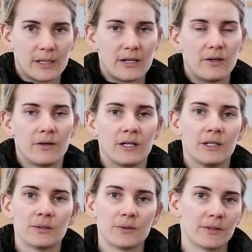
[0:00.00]
well,
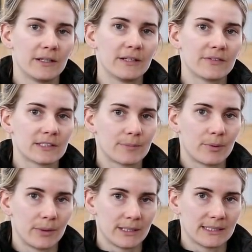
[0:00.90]
or if it's a
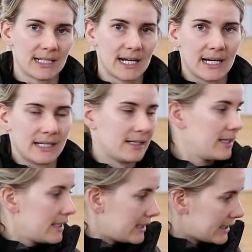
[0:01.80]
poor design,
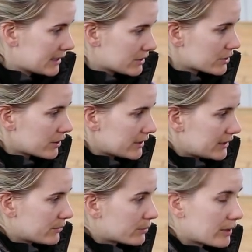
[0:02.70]
it can start
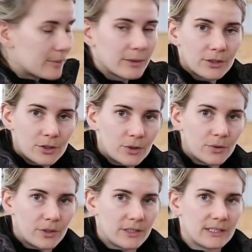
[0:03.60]
to rub at the
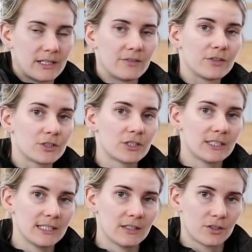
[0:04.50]
shoulders. And if you
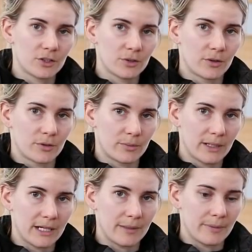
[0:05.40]
see the shoulder
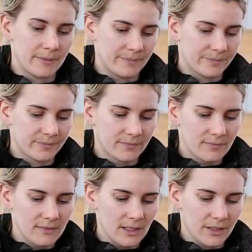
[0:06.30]
rub,
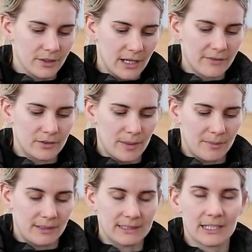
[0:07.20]
you have to
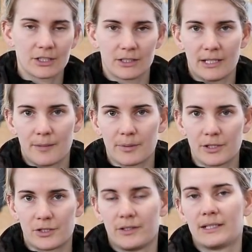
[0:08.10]
remember that's actually a lot of
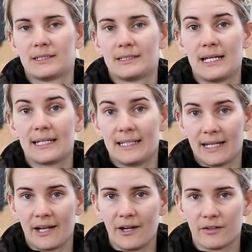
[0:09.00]
pressure that's taking
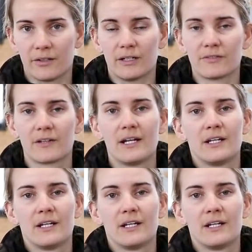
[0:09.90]
that hair off.